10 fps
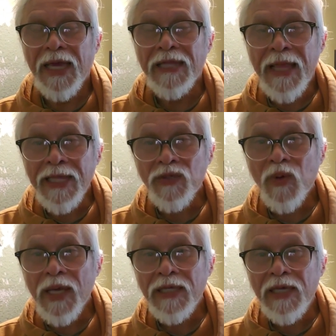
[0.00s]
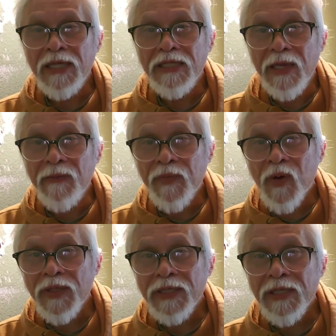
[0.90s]
And that's why it's
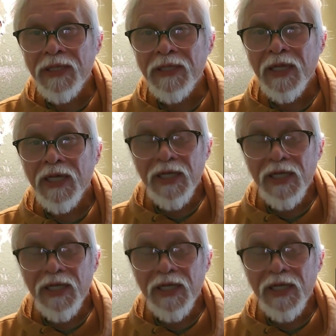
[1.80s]
important